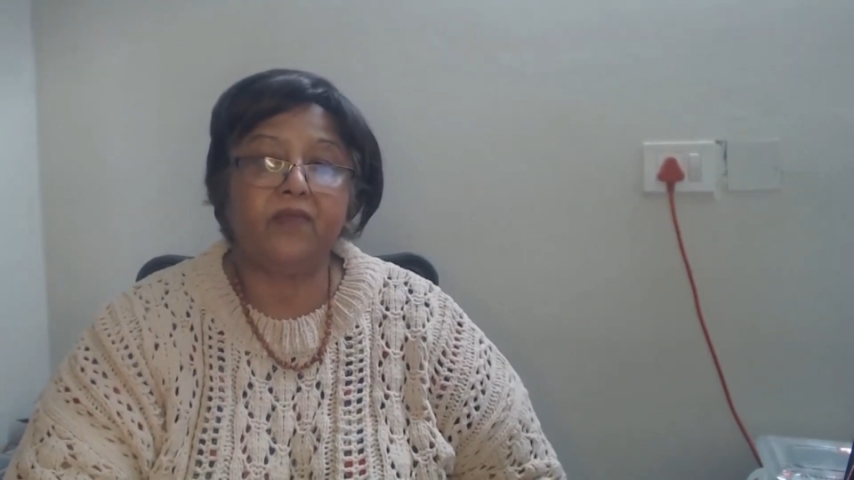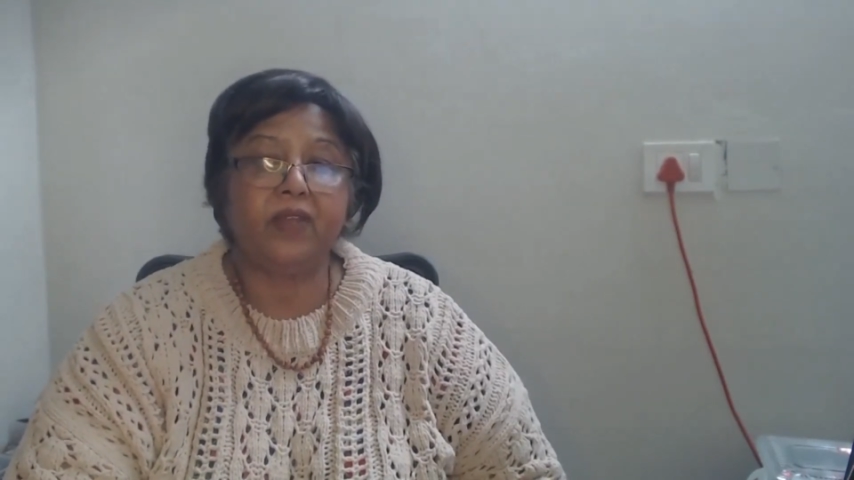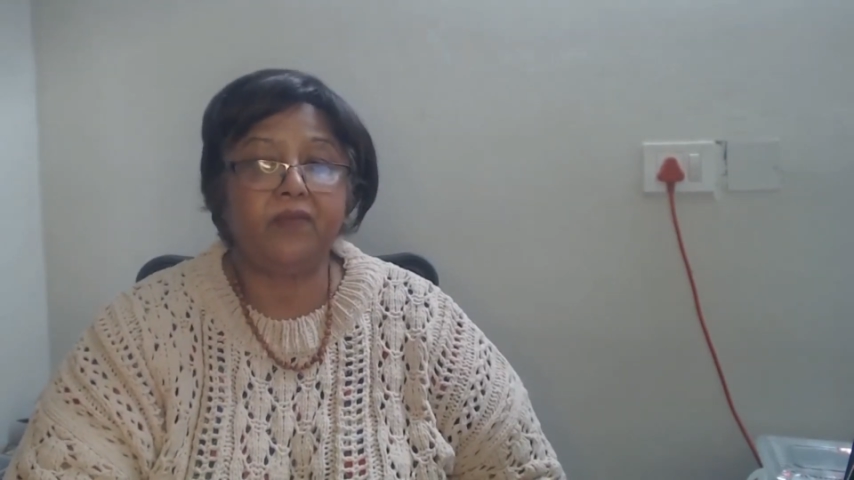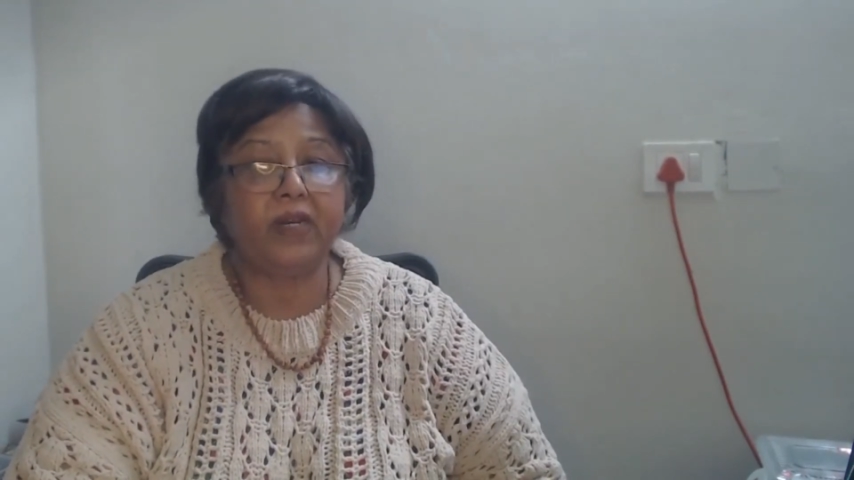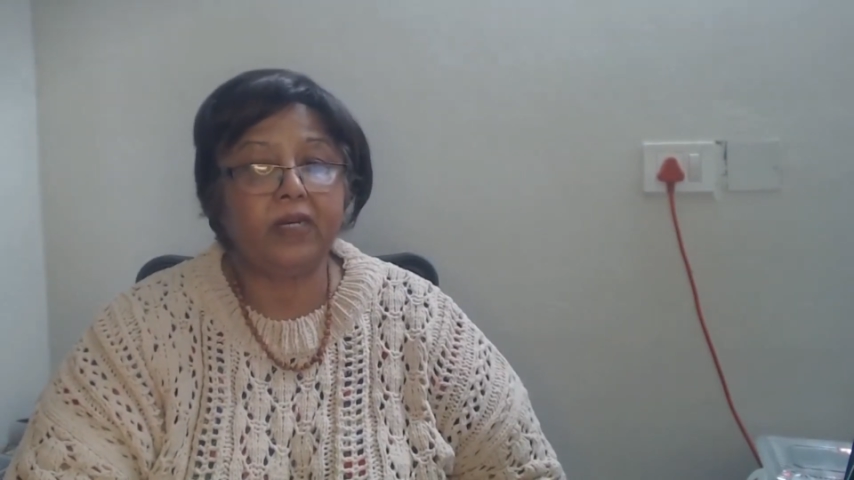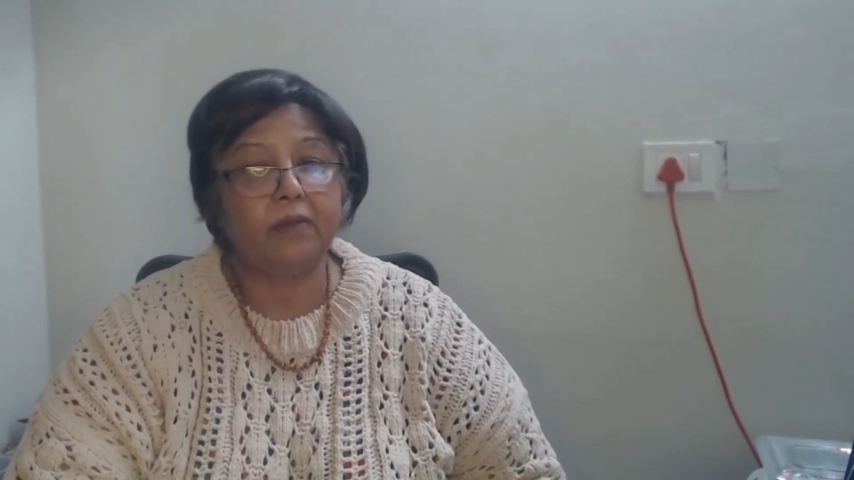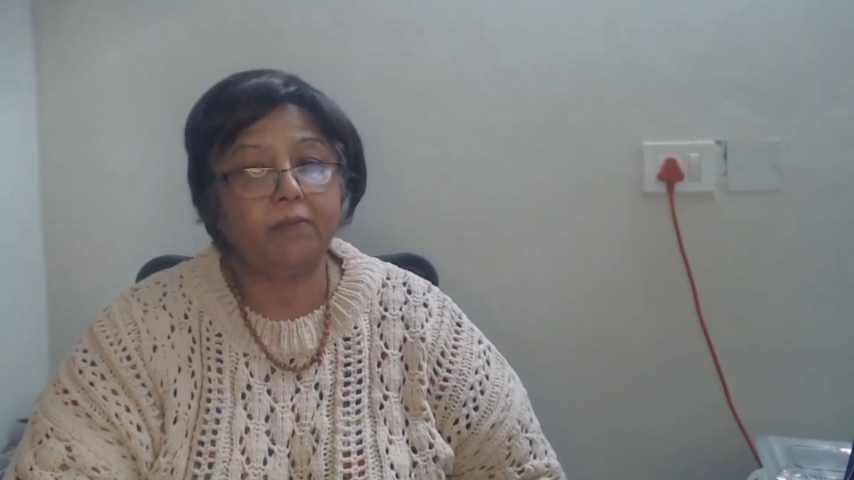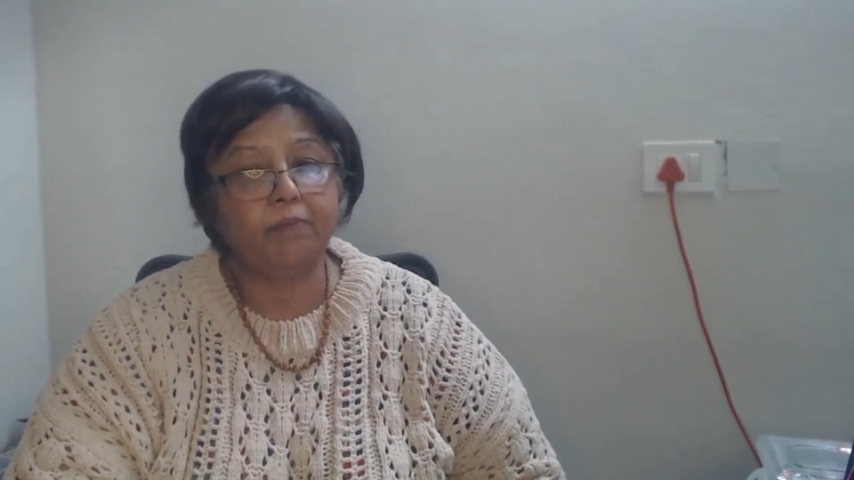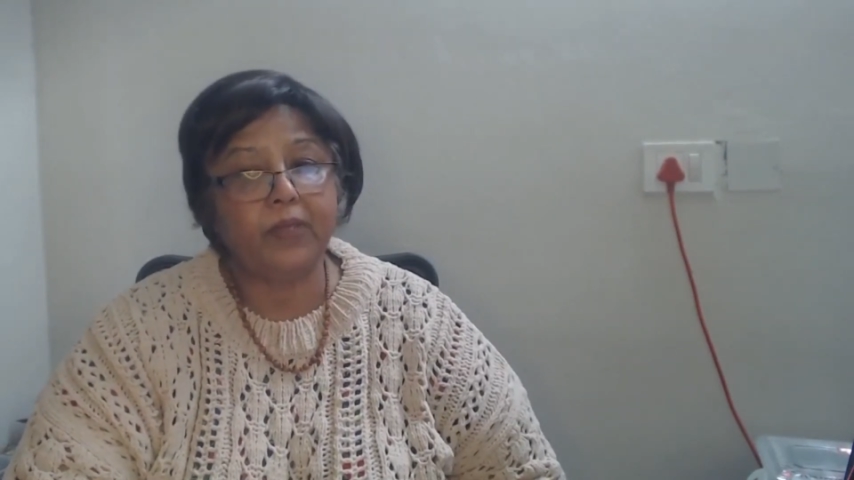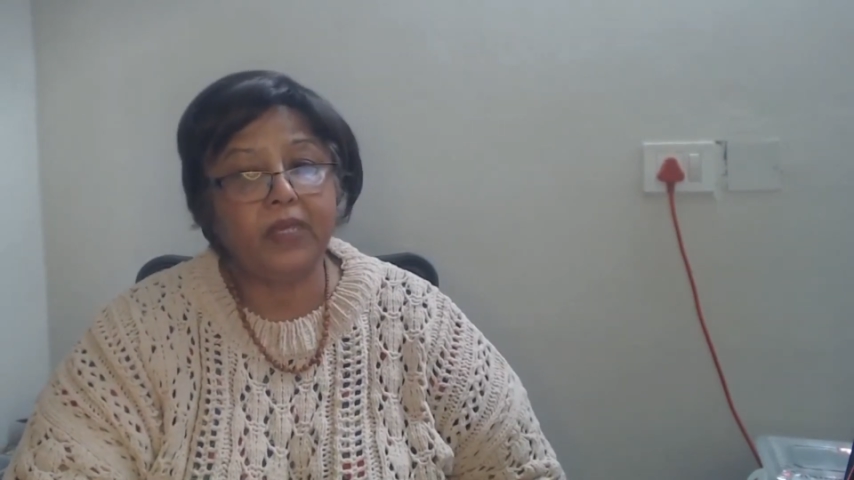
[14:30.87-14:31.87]
we
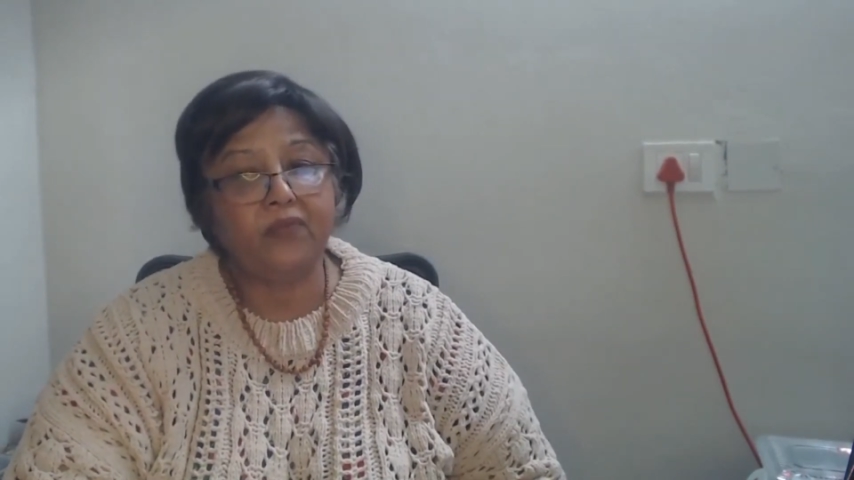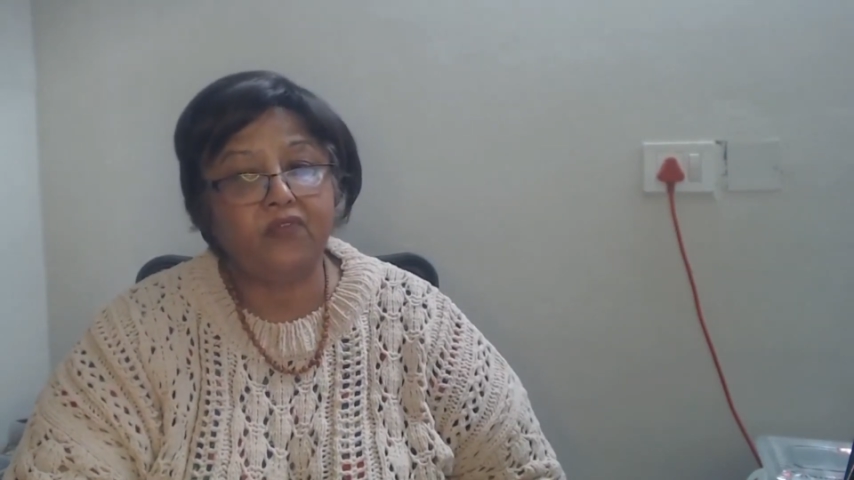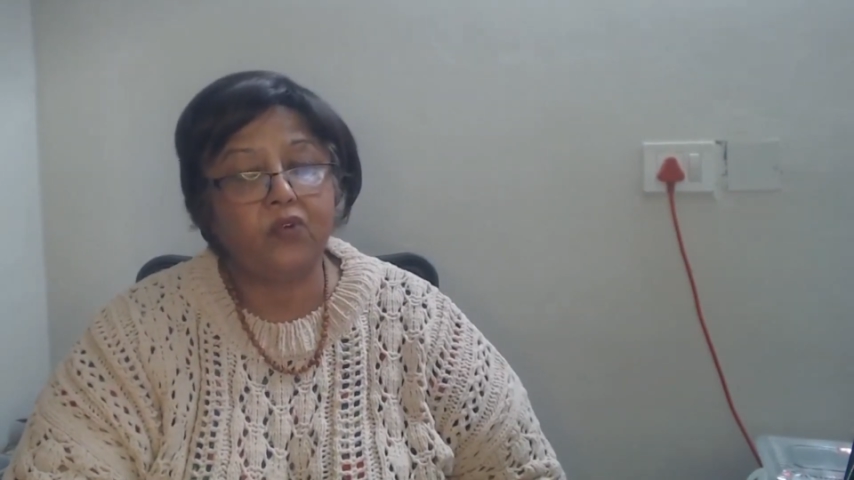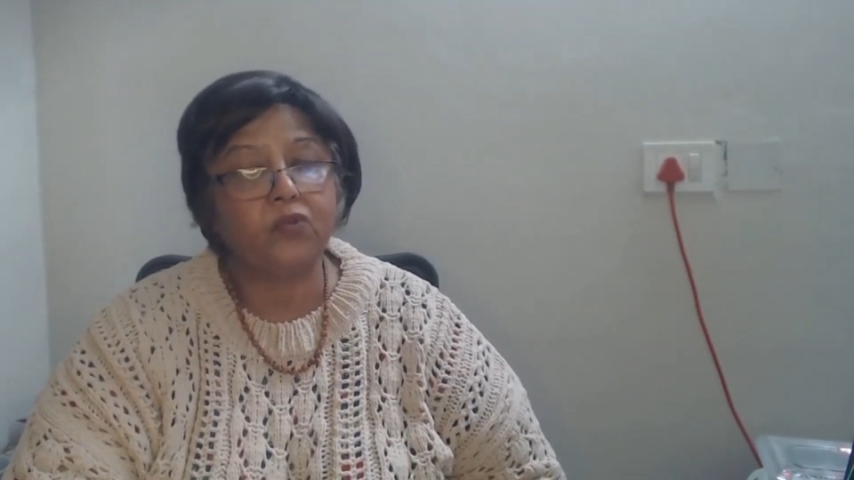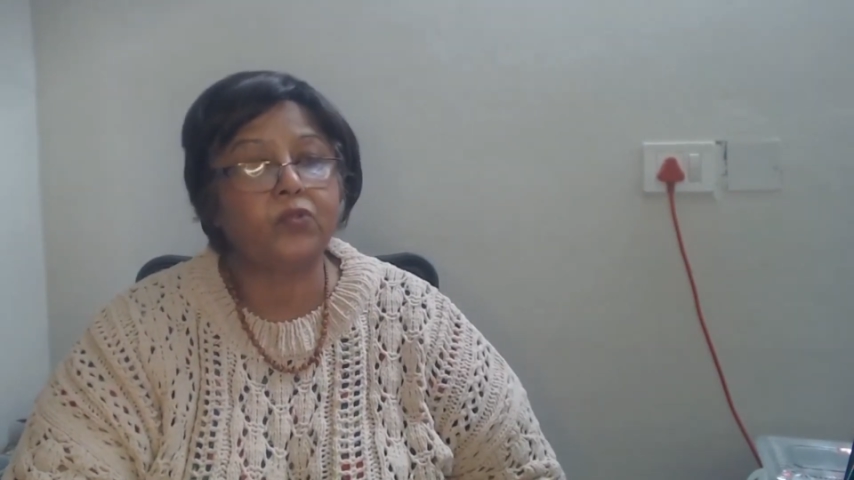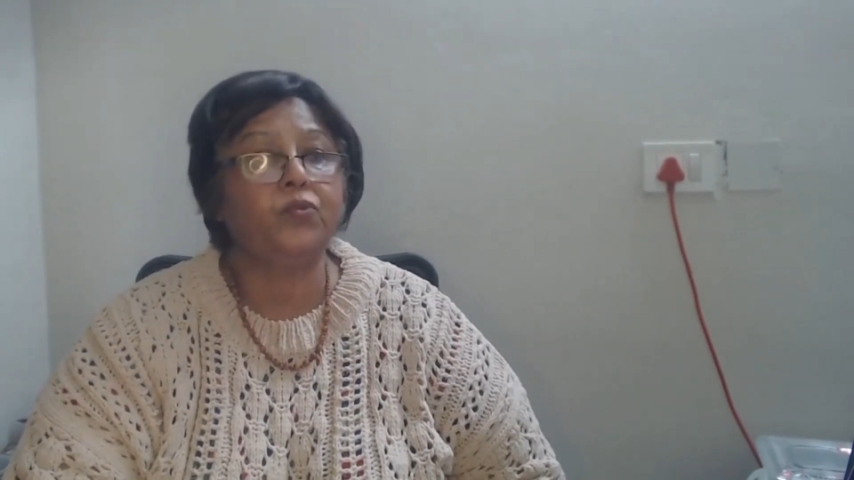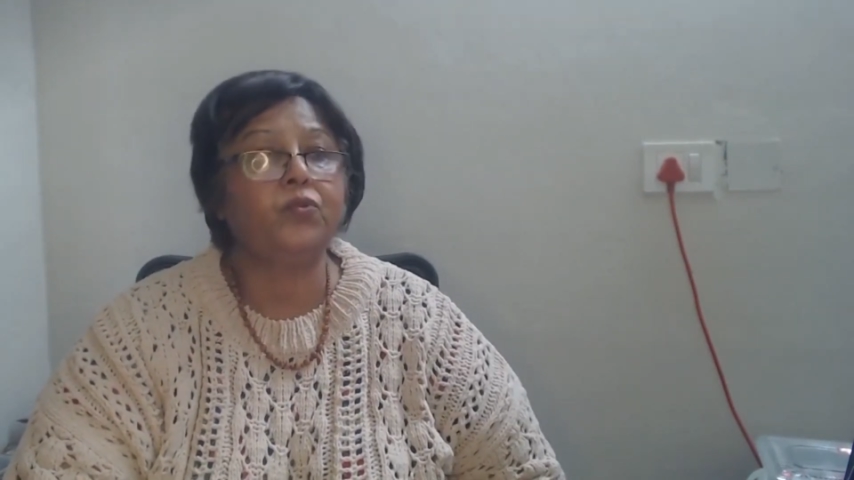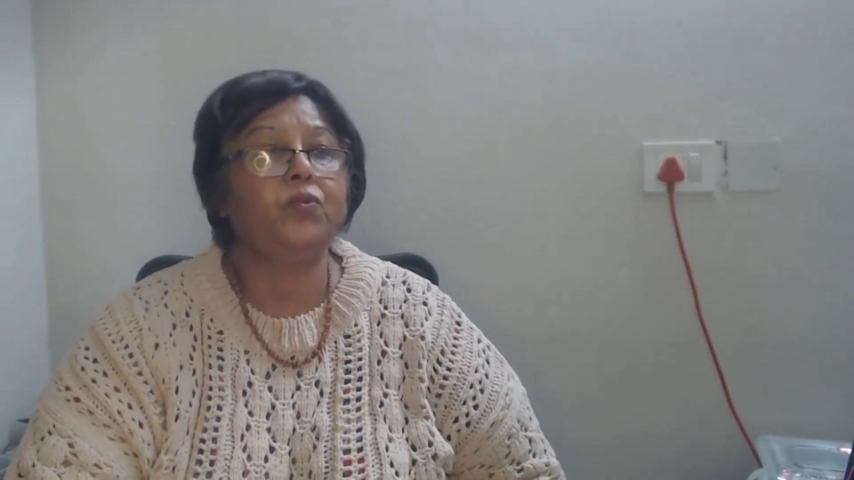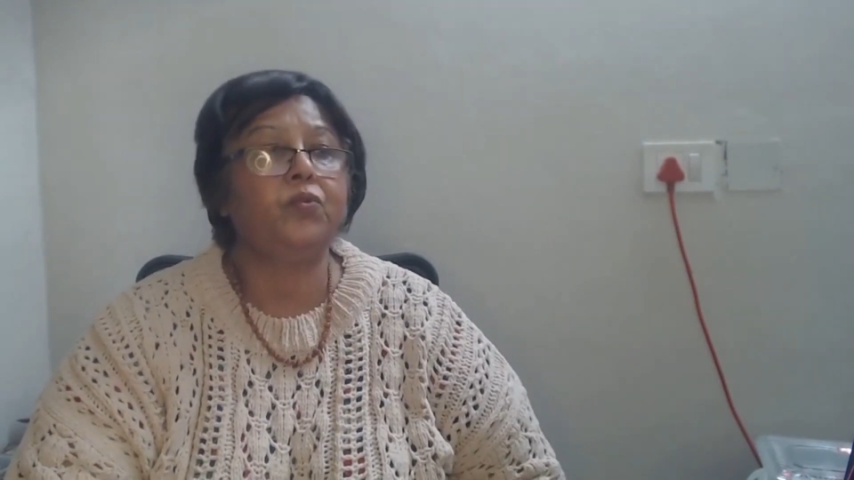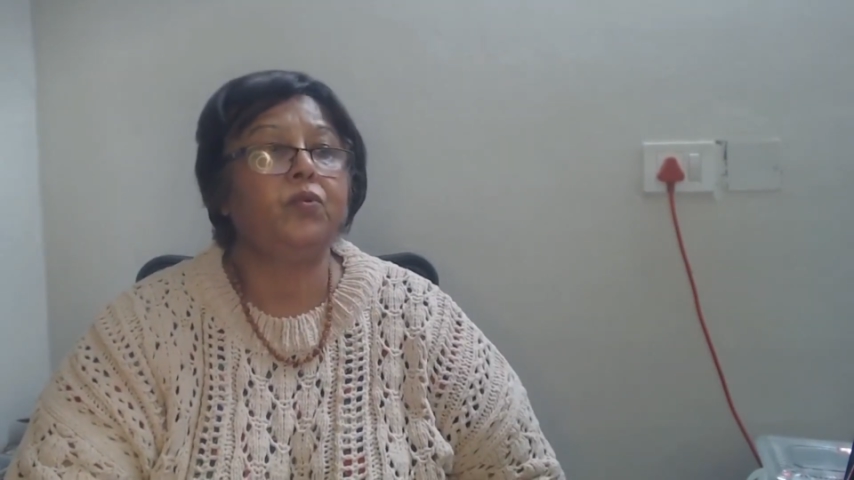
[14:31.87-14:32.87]
will be forced
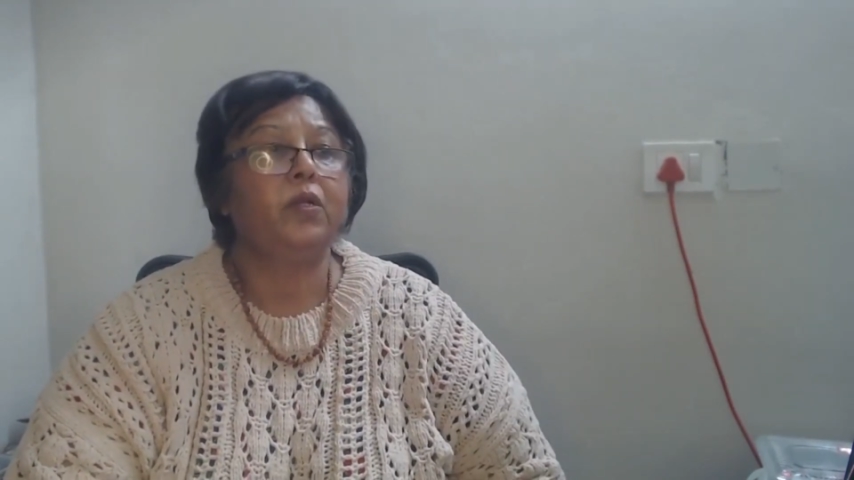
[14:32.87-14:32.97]
to